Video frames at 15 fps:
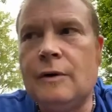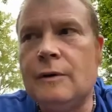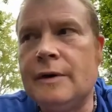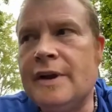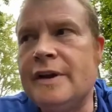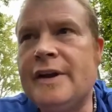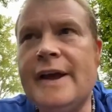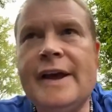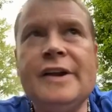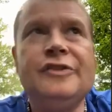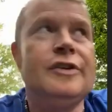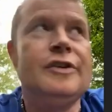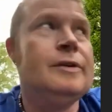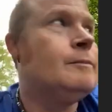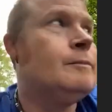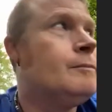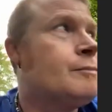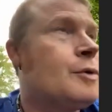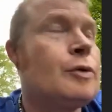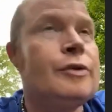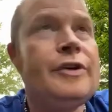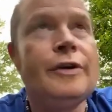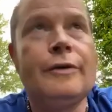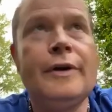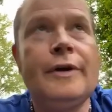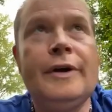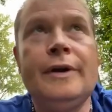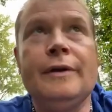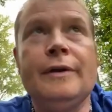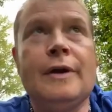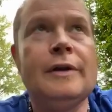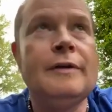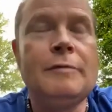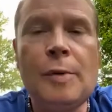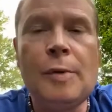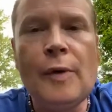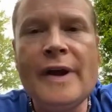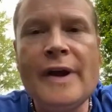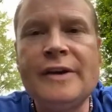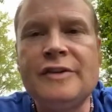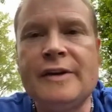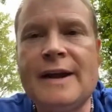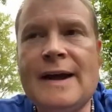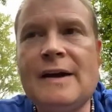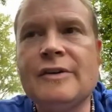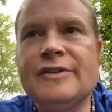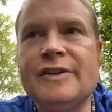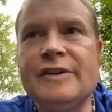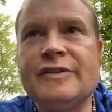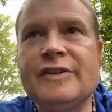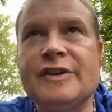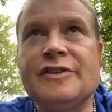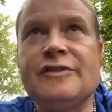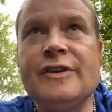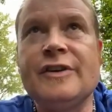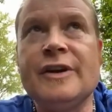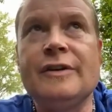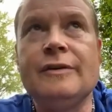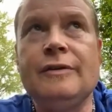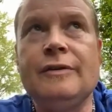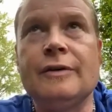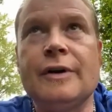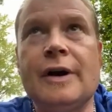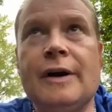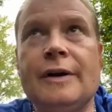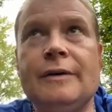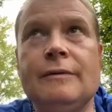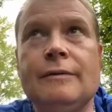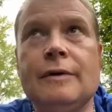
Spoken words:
engage in procuring a livable wage and housing such that you're not